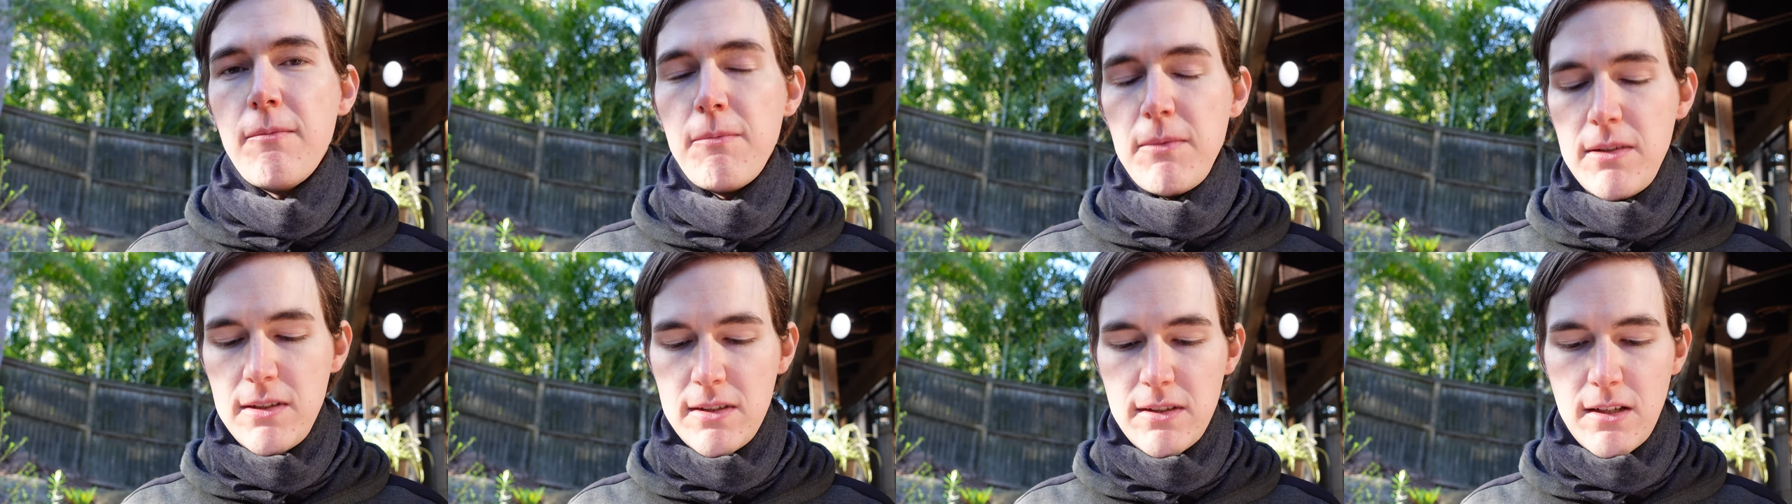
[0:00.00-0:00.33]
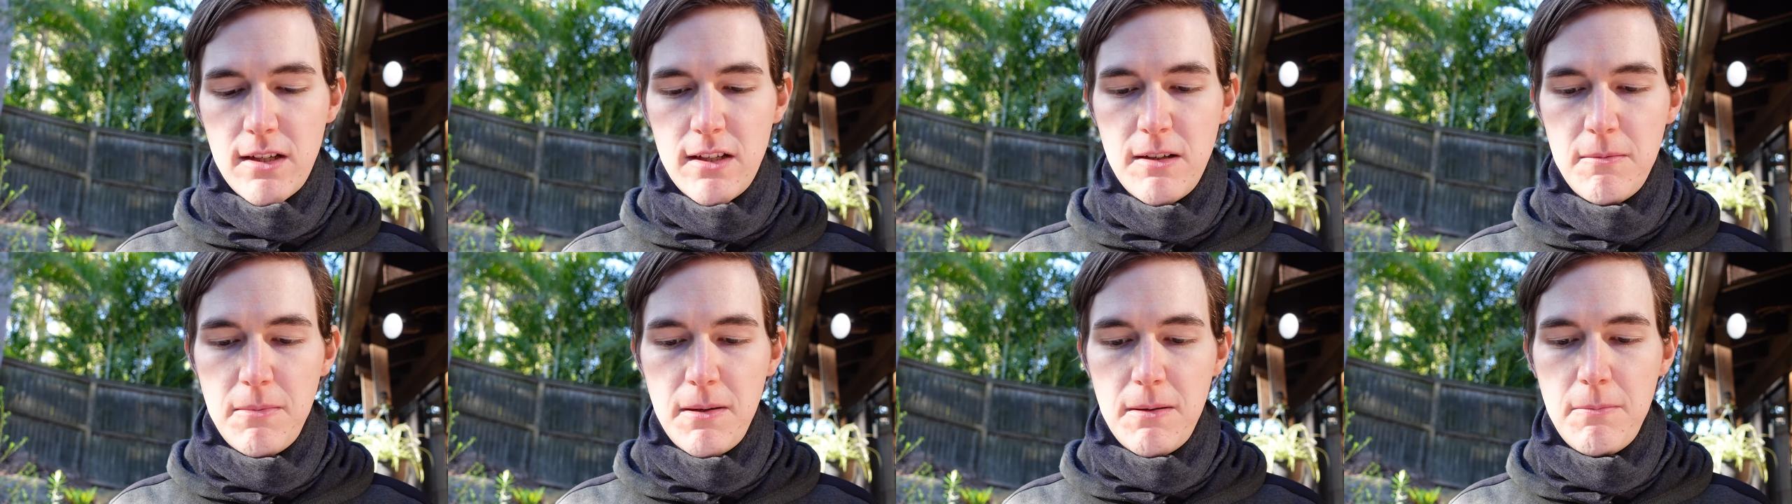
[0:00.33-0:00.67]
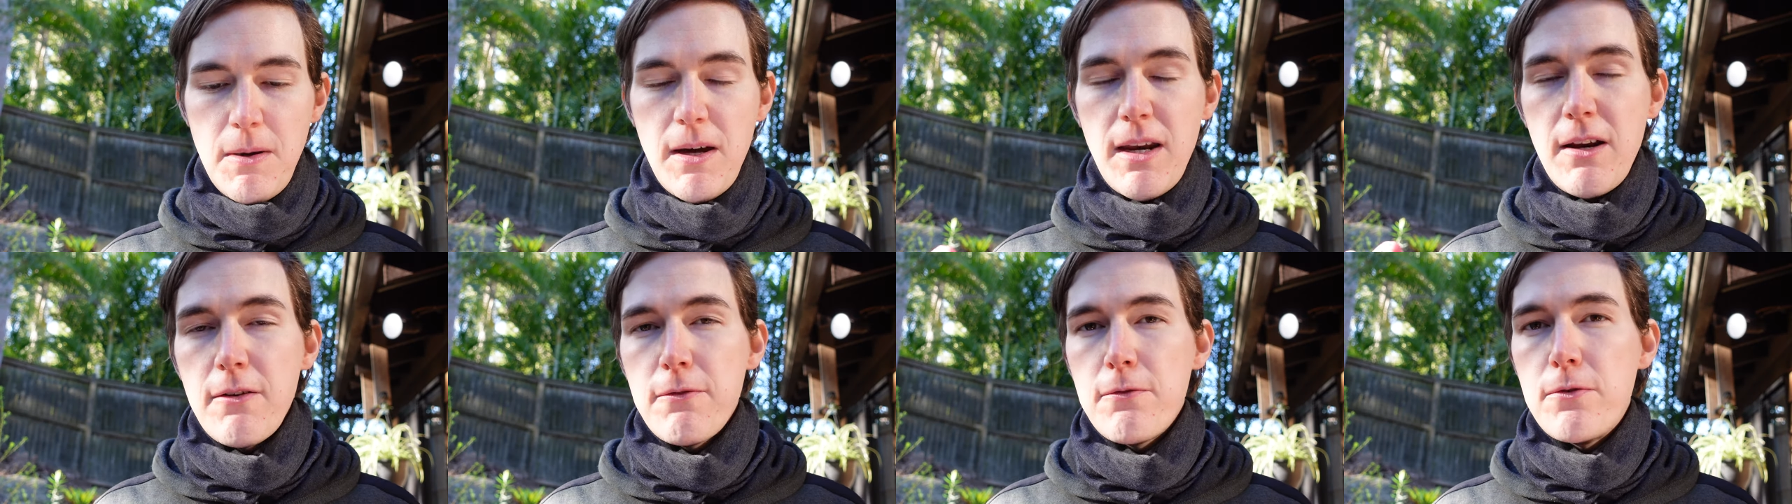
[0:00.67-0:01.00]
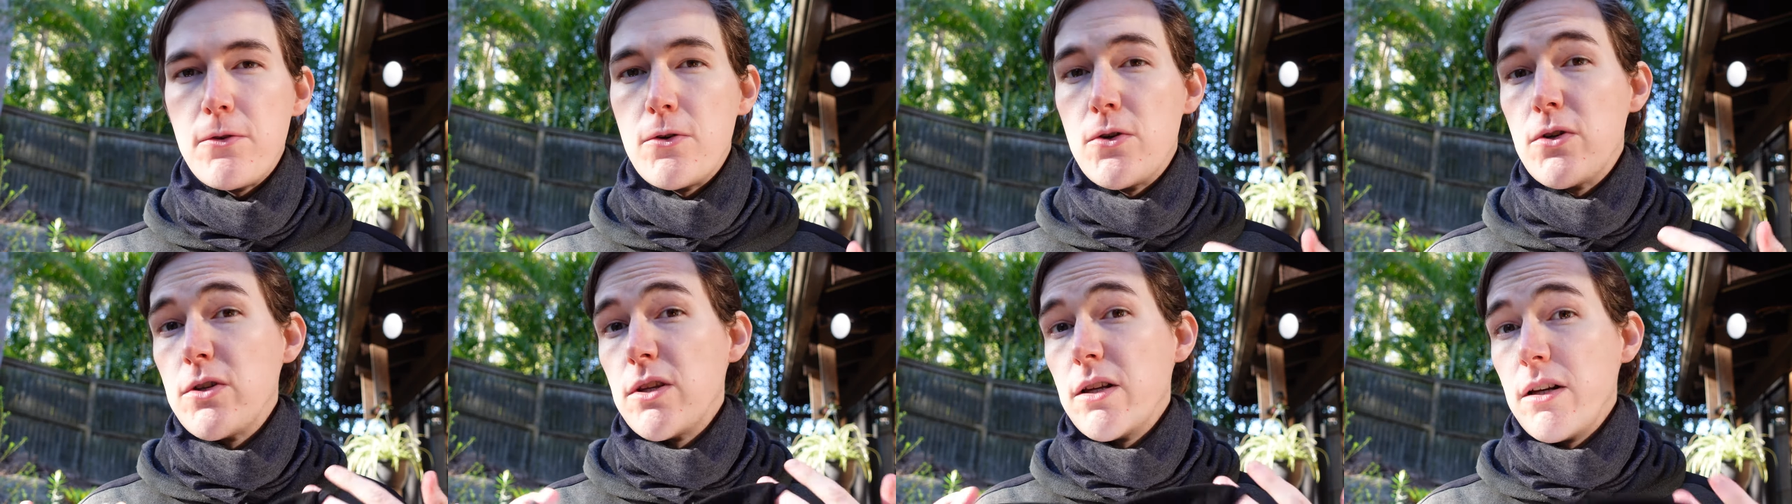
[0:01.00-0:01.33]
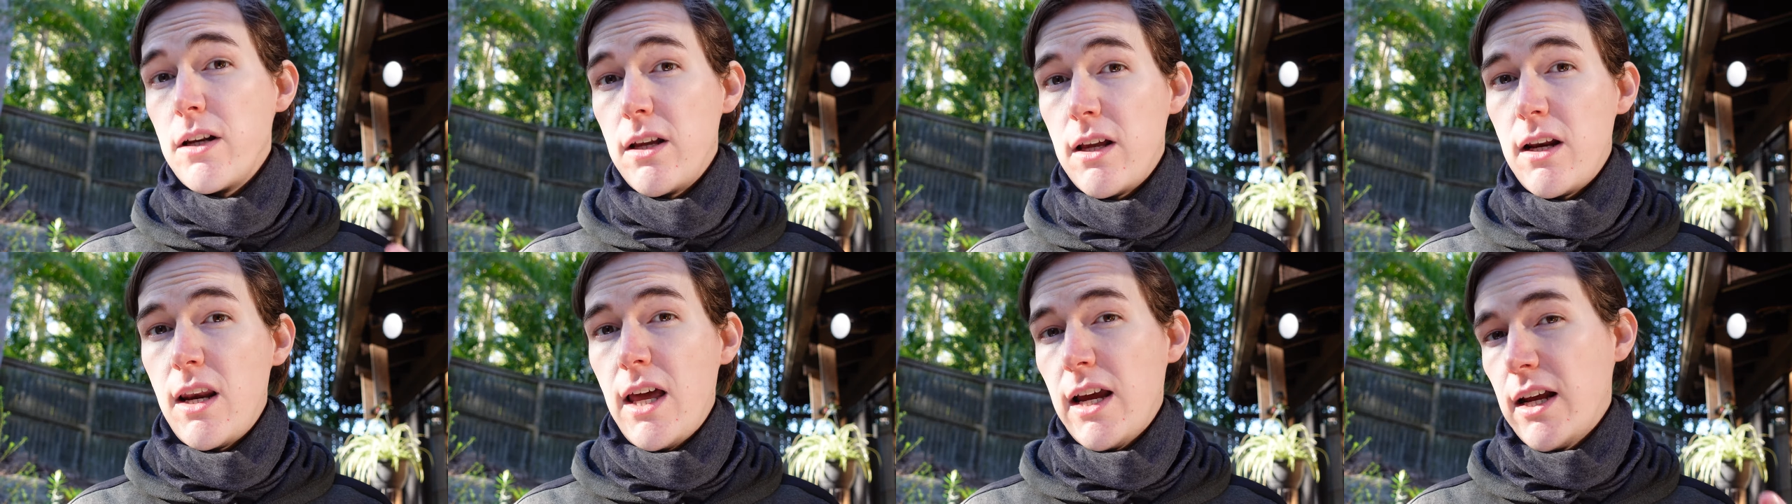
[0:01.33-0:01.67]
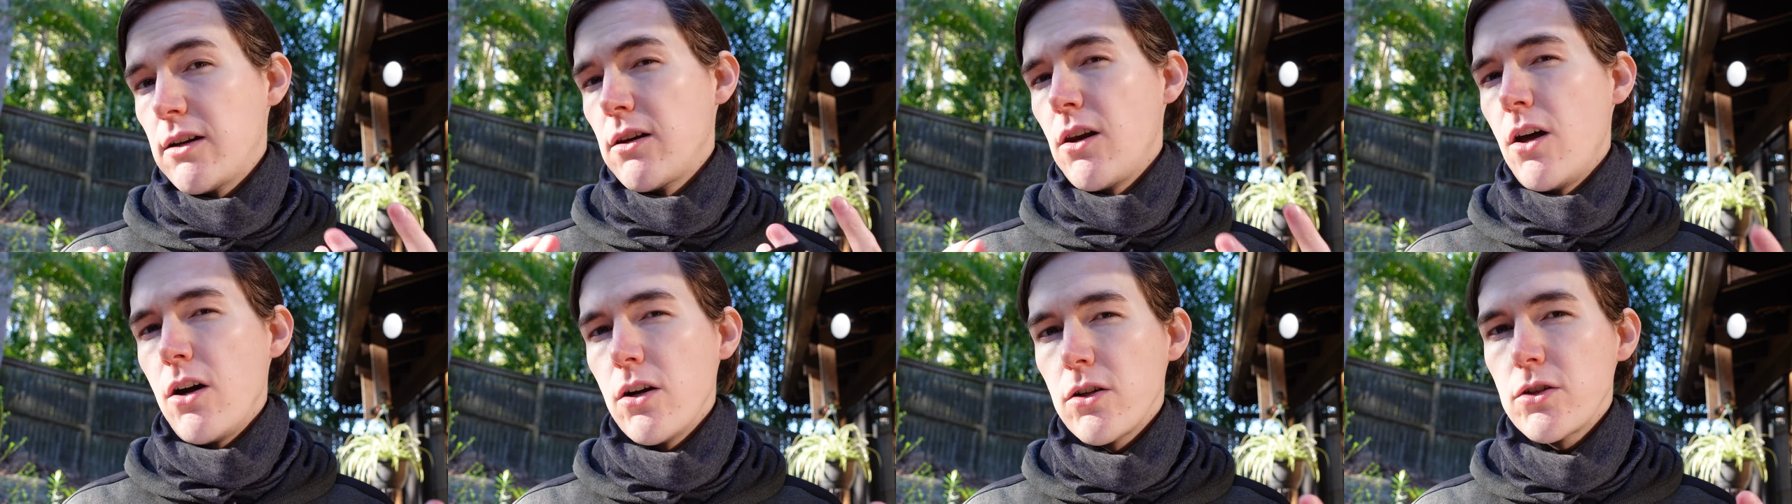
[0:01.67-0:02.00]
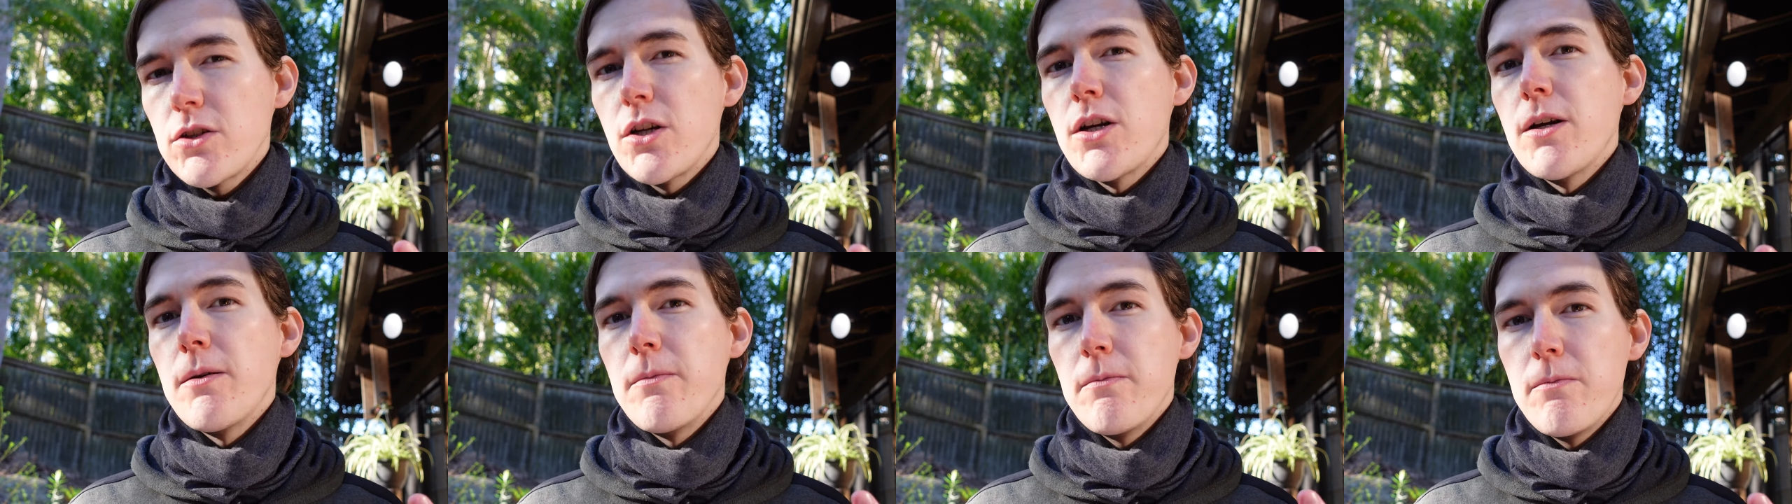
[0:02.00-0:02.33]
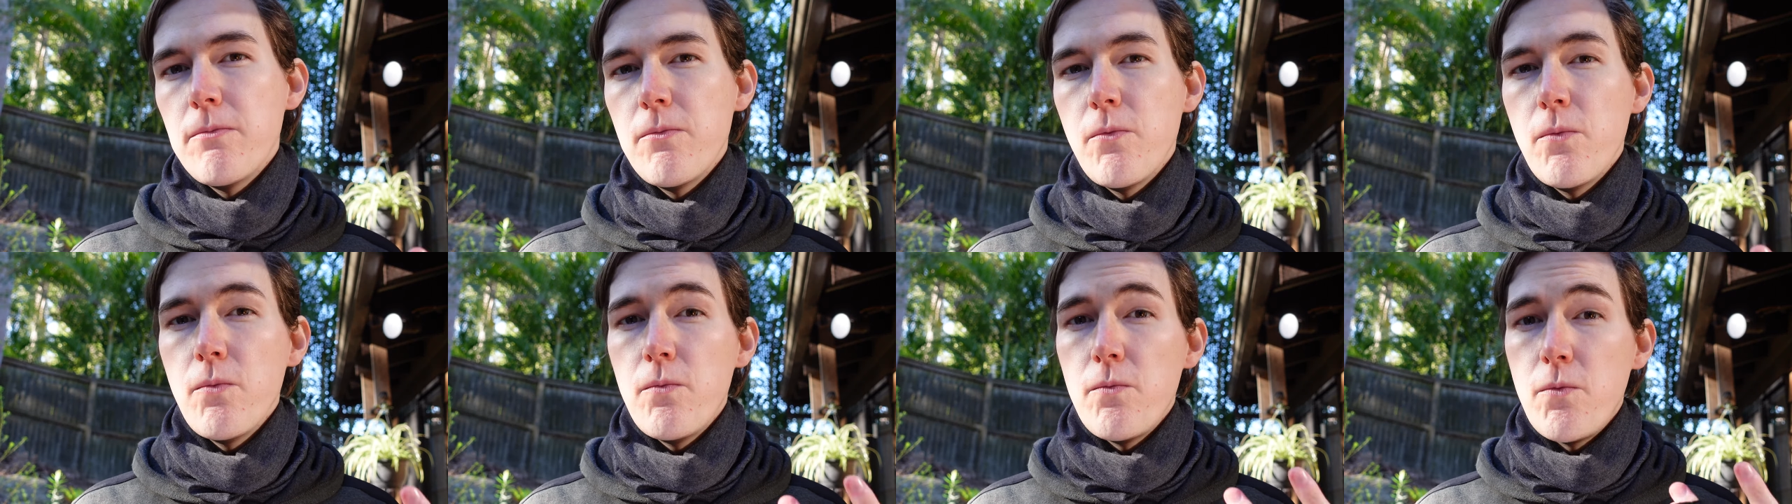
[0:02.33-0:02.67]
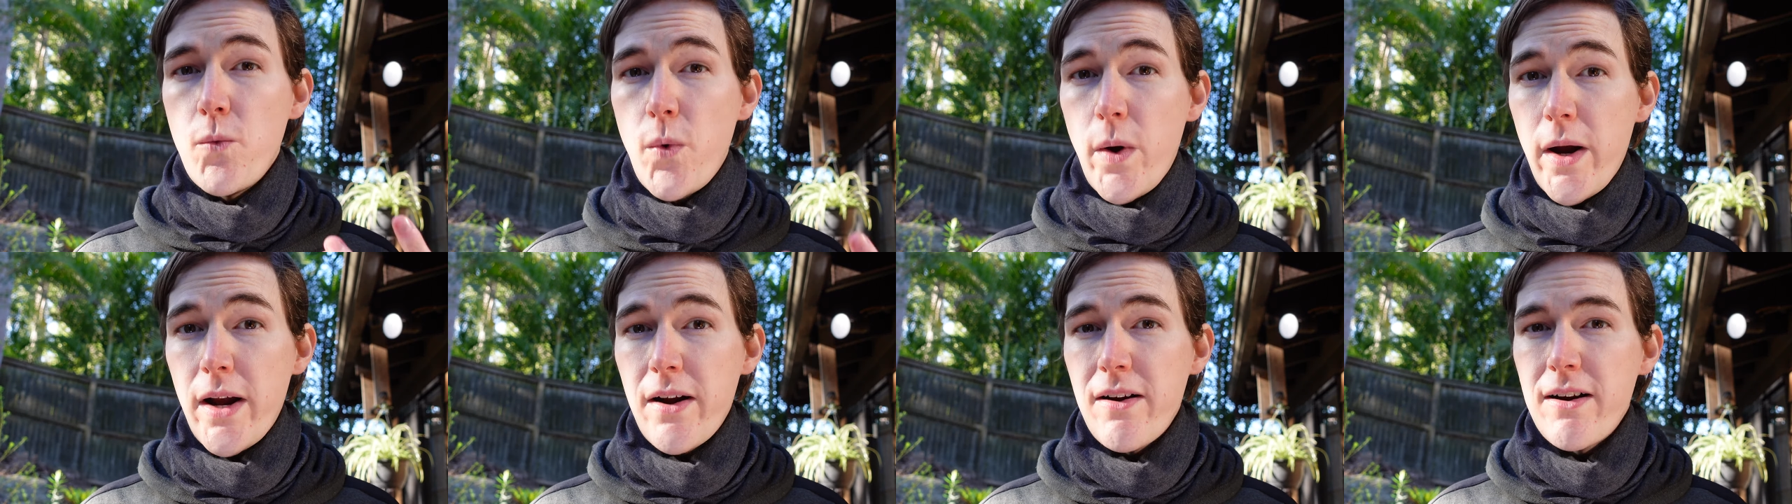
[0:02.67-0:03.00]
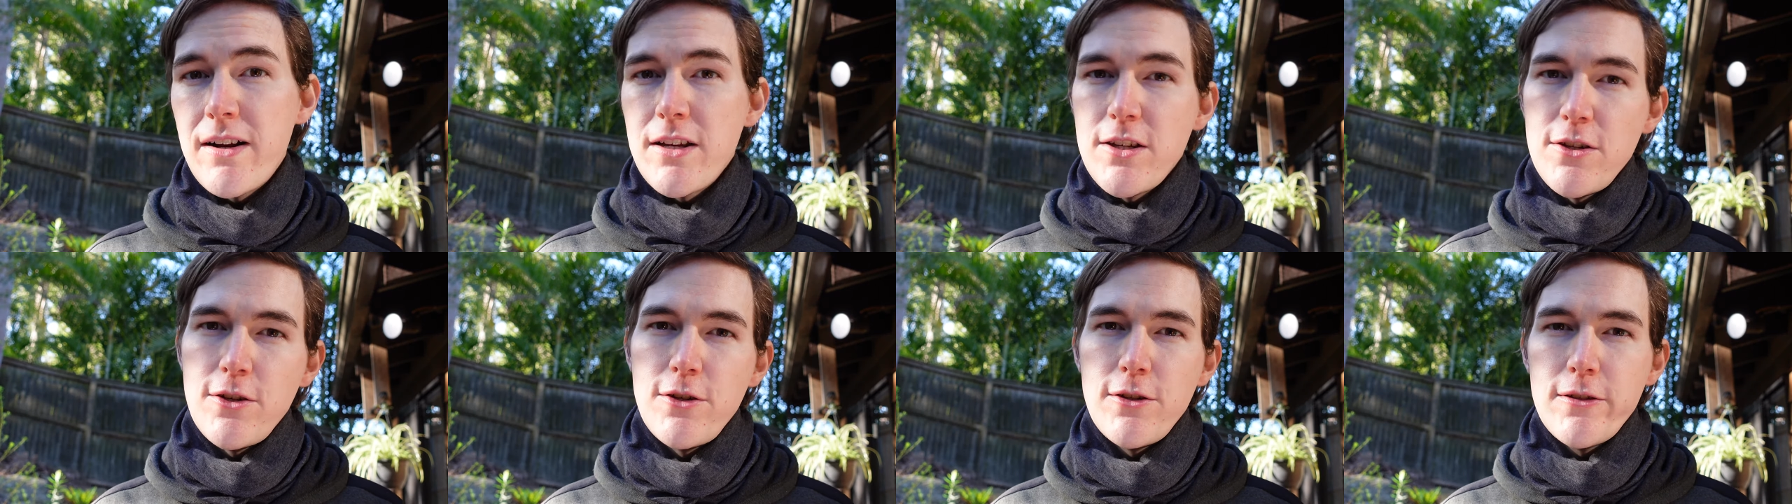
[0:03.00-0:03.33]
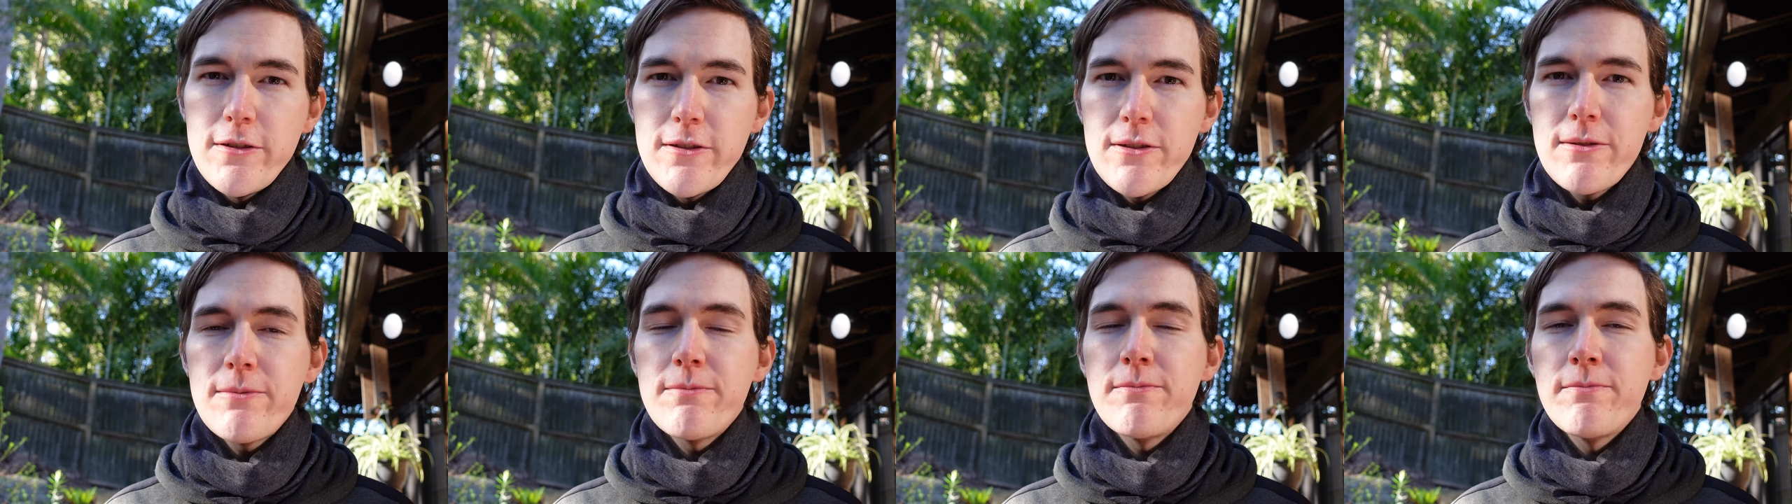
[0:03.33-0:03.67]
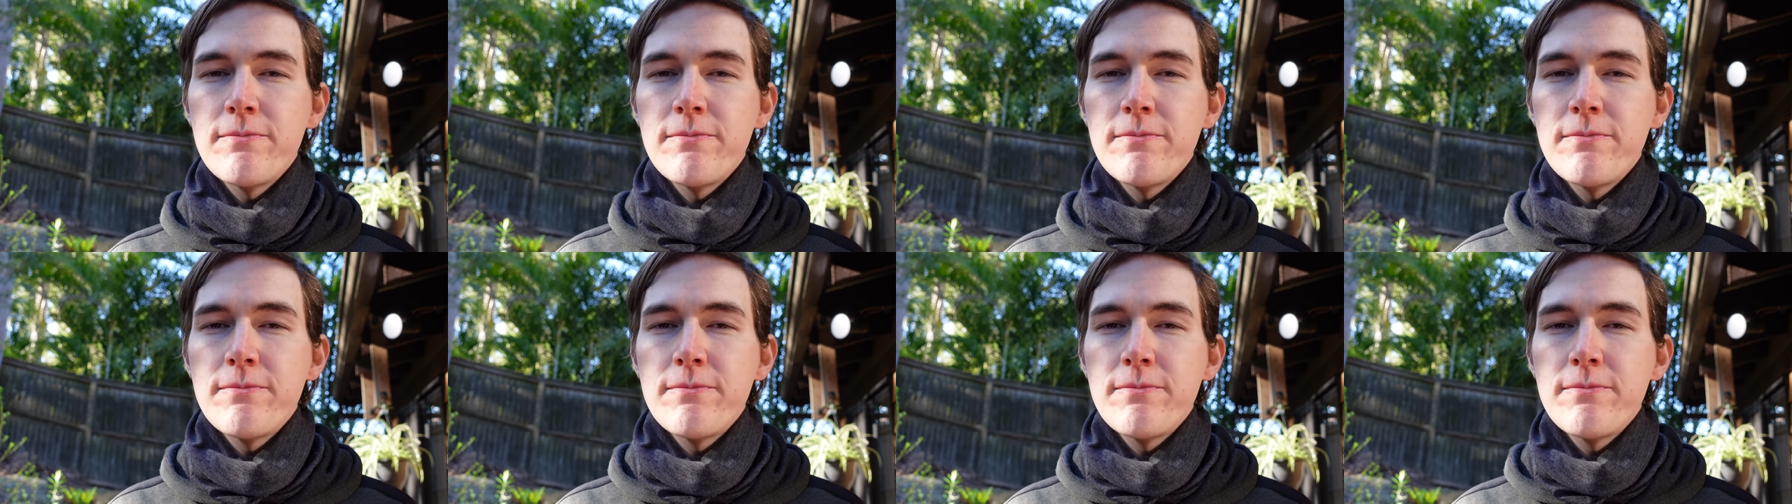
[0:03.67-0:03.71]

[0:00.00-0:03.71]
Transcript: is going to be better for the long-term wearing use.